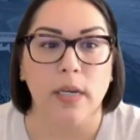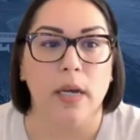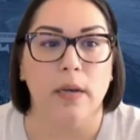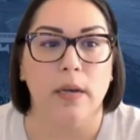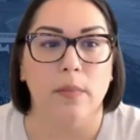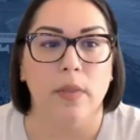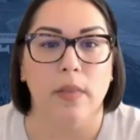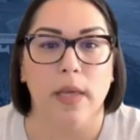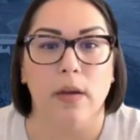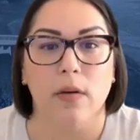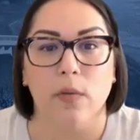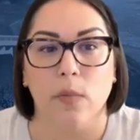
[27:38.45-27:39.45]
that
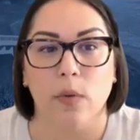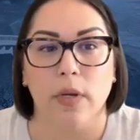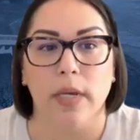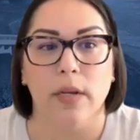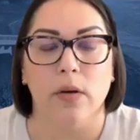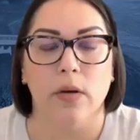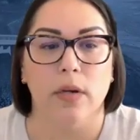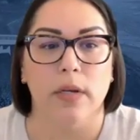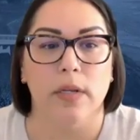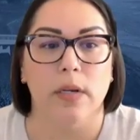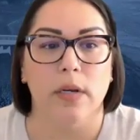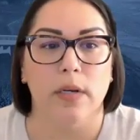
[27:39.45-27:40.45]
they are working
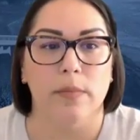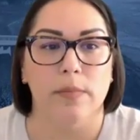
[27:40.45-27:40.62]
on